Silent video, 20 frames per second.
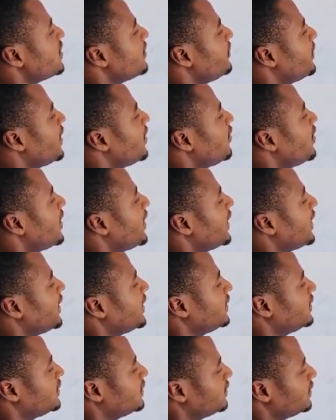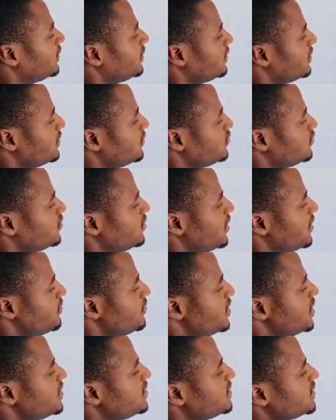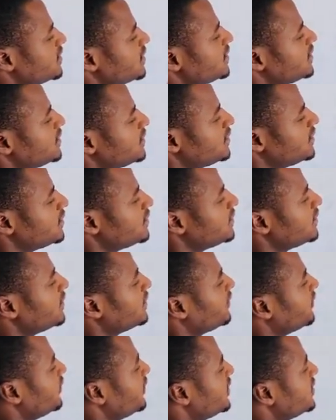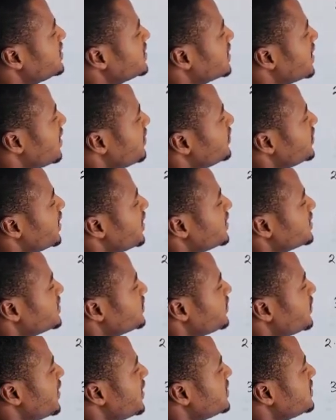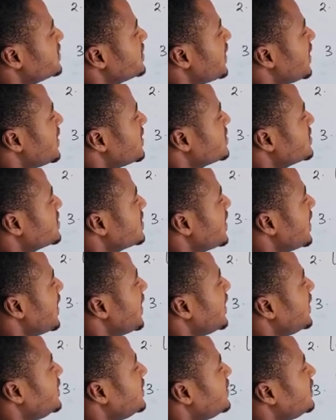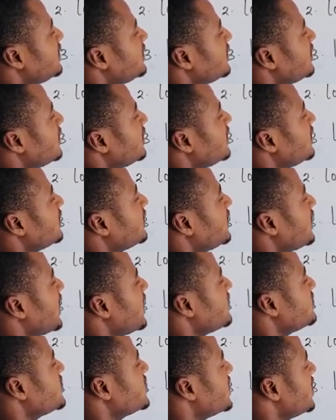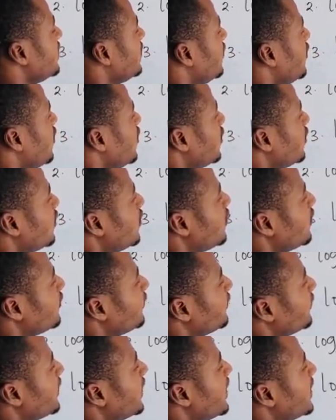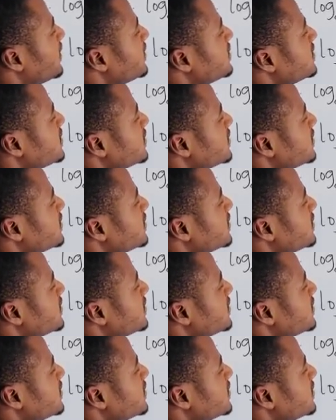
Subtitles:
power n to the base a, this can be expressed as n times the log of x